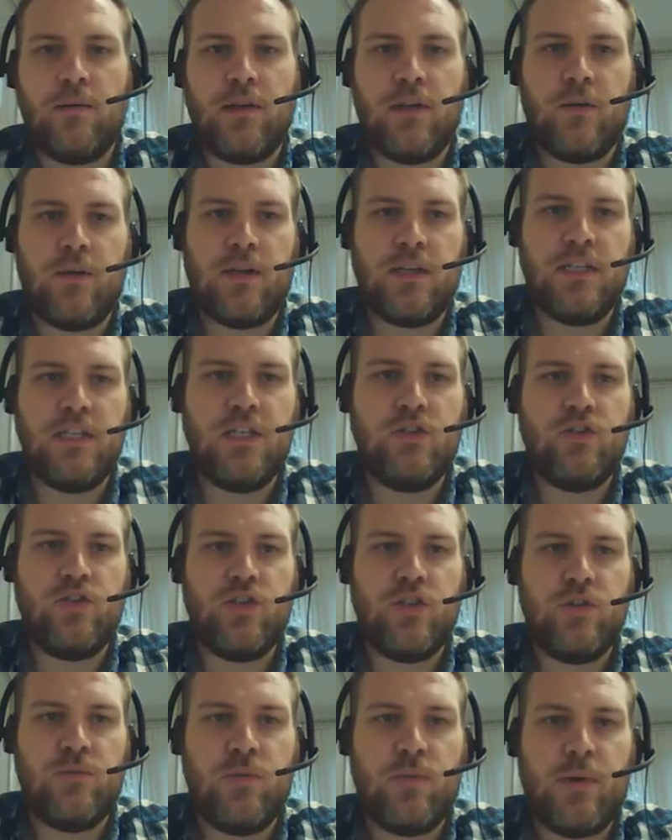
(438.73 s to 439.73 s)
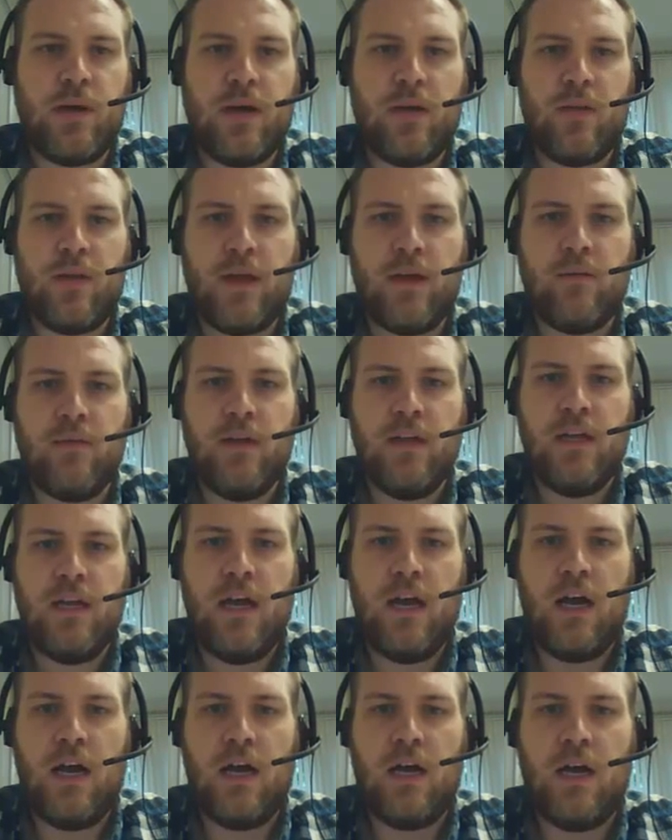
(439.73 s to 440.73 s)
I'm going to add a YouTube about
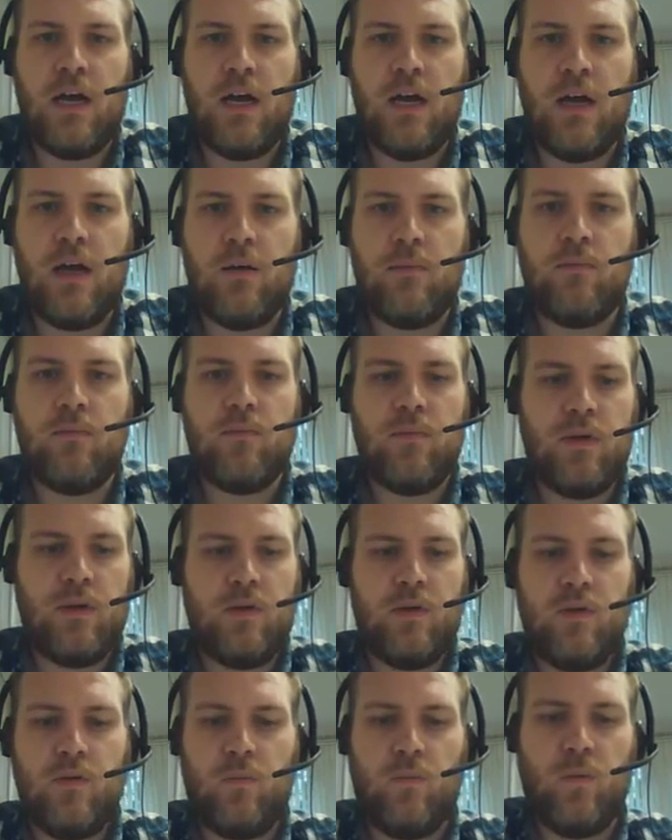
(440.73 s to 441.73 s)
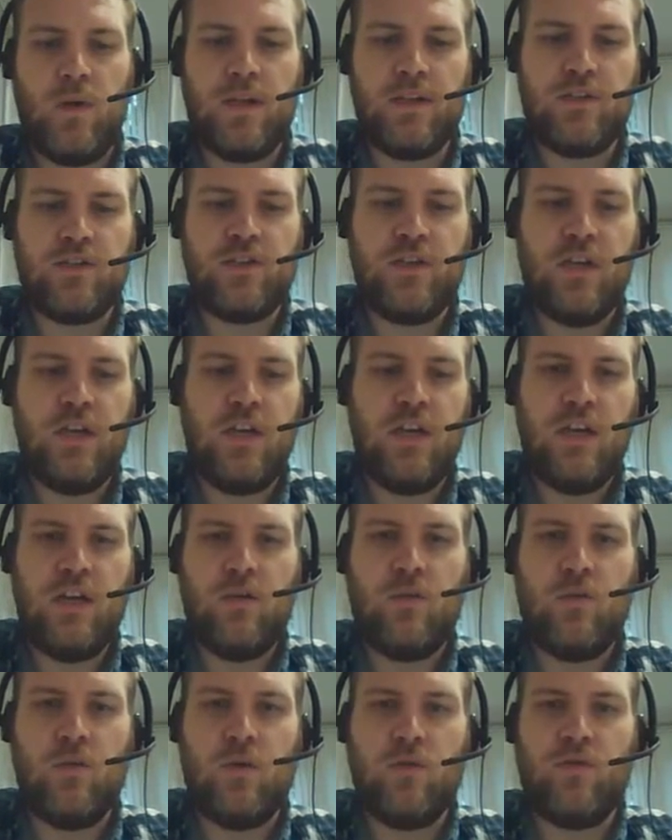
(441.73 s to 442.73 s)
that, which
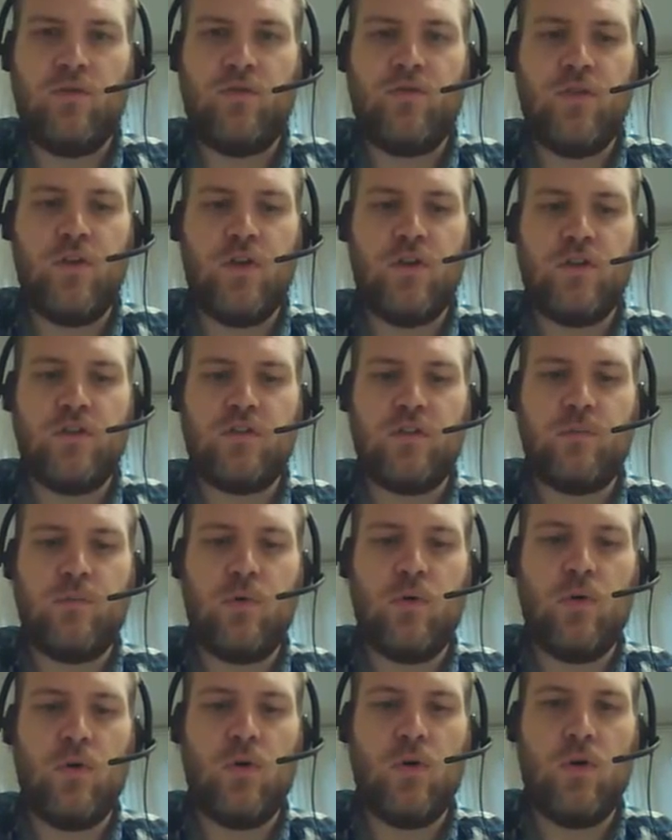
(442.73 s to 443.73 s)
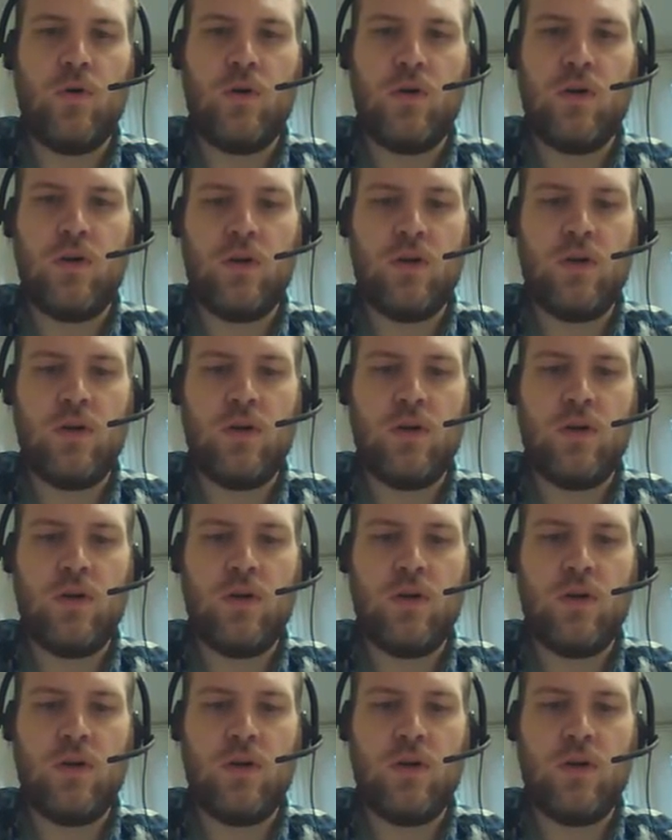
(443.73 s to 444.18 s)
will further support